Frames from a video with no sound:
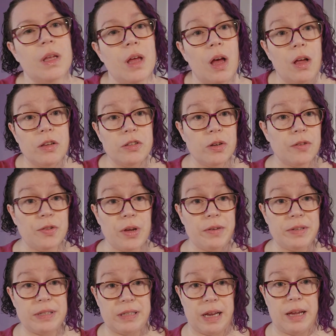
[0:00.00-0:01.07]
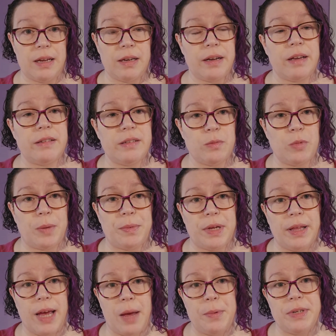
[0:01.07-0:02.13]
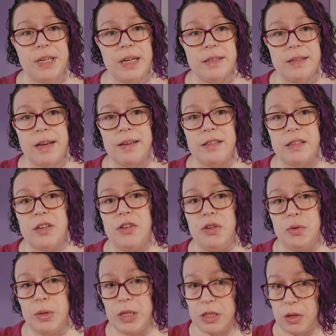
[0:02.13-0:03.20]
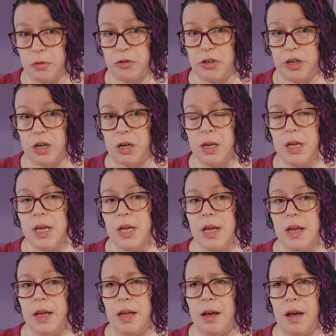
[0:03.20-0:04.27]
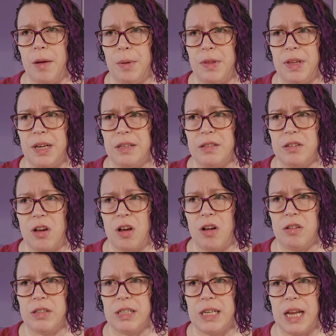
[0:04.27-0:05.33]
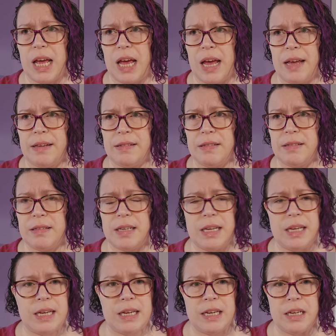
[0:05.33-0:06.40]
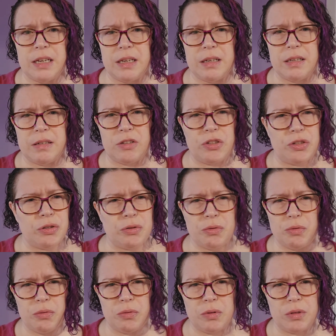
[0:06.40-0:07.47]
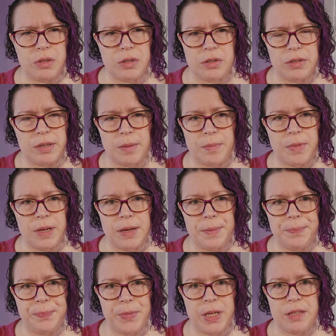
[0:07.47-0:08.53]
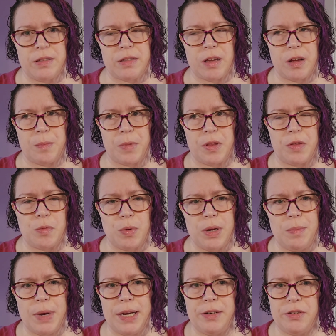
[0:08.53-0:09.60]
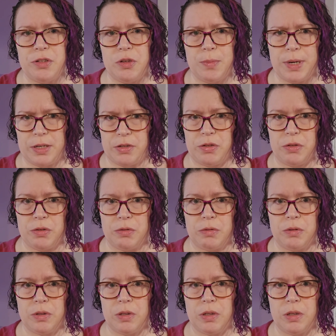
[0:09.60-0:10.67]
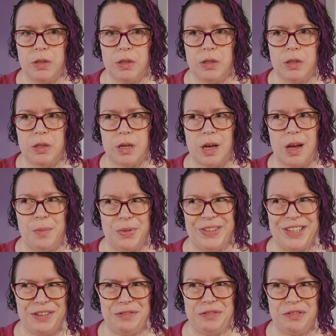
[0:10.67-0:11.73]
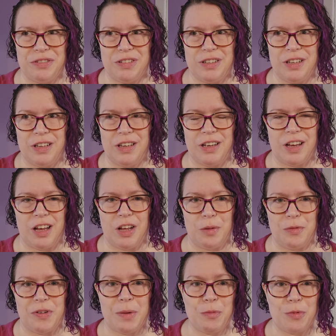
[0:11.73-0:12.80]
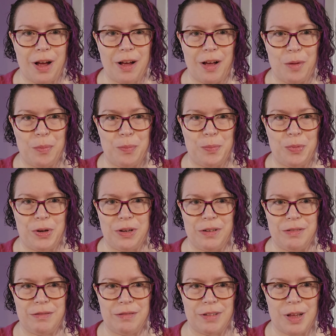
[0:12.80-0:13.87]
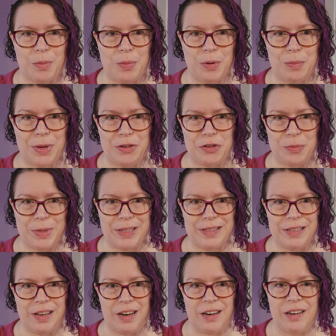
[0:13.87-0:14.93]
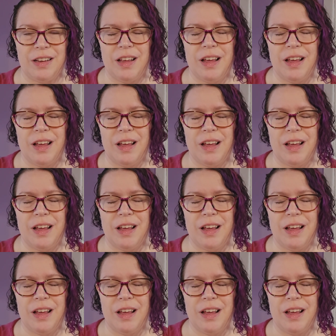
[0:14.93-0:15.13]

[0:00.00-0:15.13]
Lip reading: also, if you have a snake, Custom Reptile Habitats has a new enclosure. I think it's called an SE2 or something. It's a 3x2x2, I believe. If I'm I'll put measurements here.